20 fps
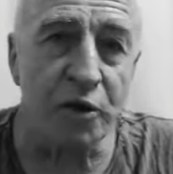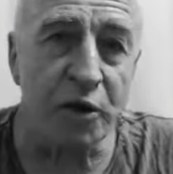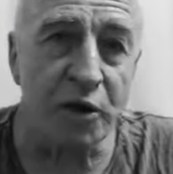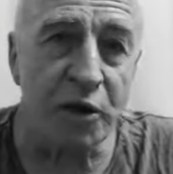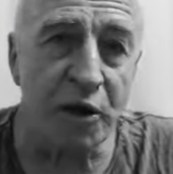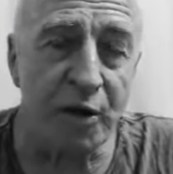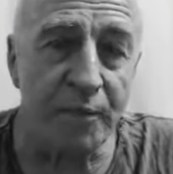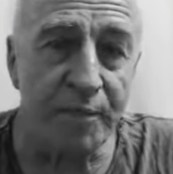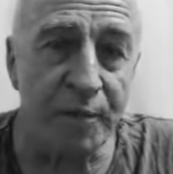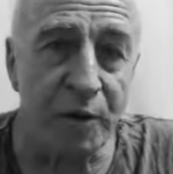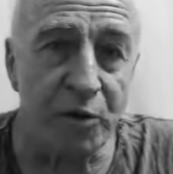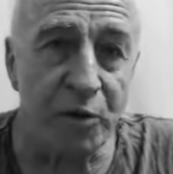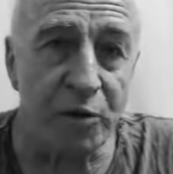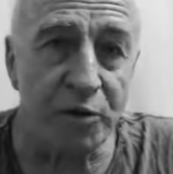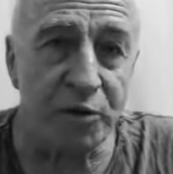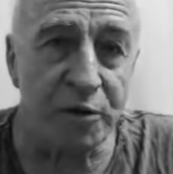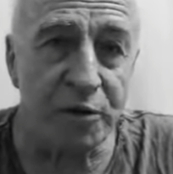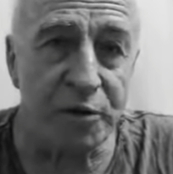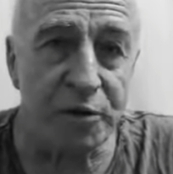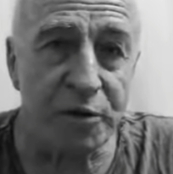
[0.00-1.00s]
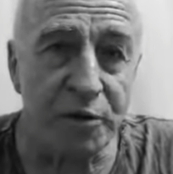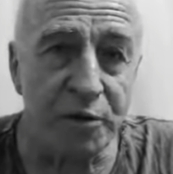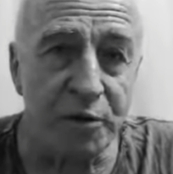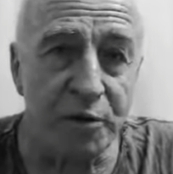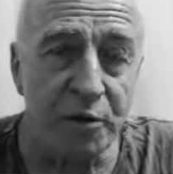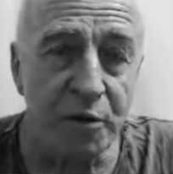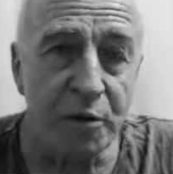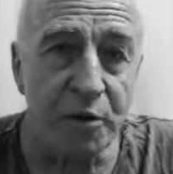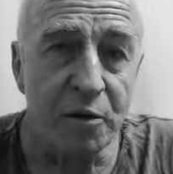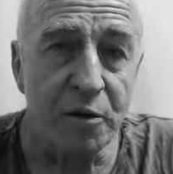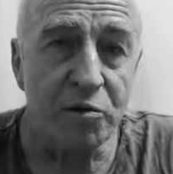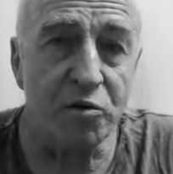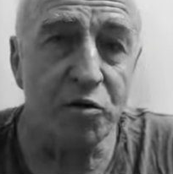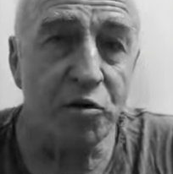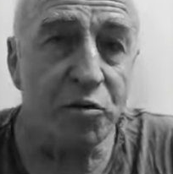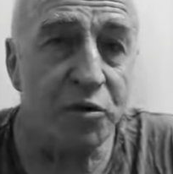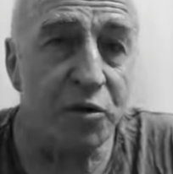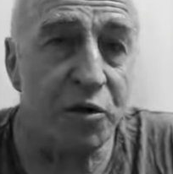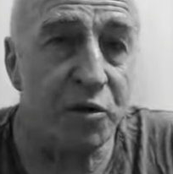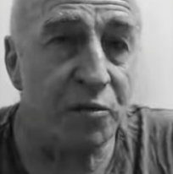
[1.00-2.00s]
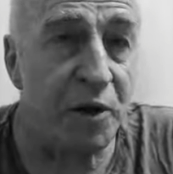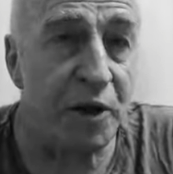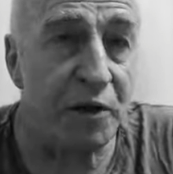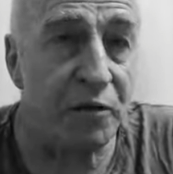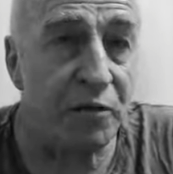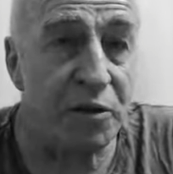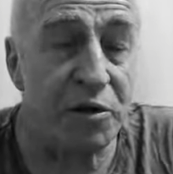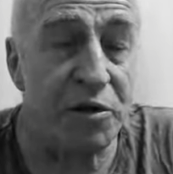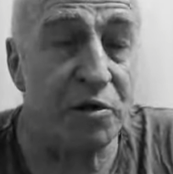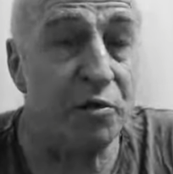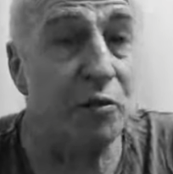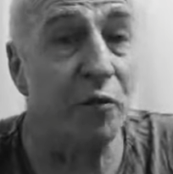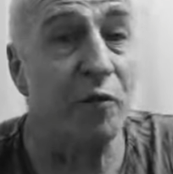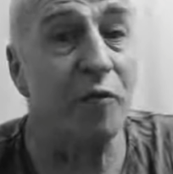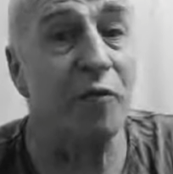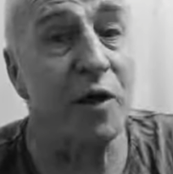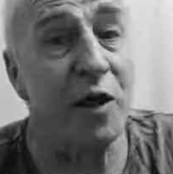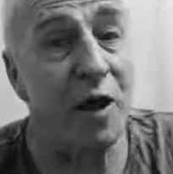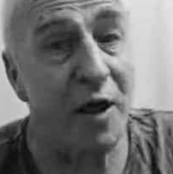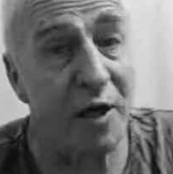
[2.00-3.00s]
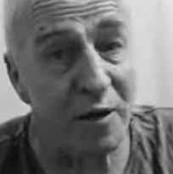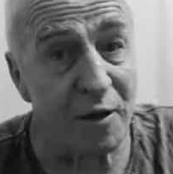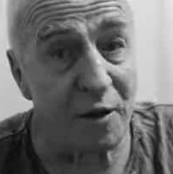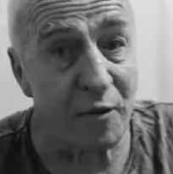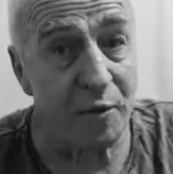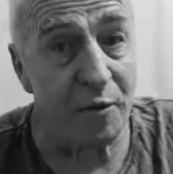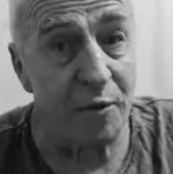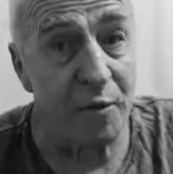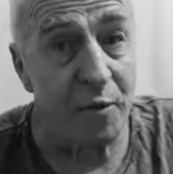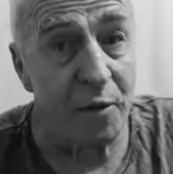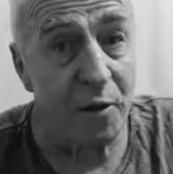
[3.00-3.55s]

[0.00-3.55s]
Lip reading: the epiglottis. Truth of the matter is you can forget them.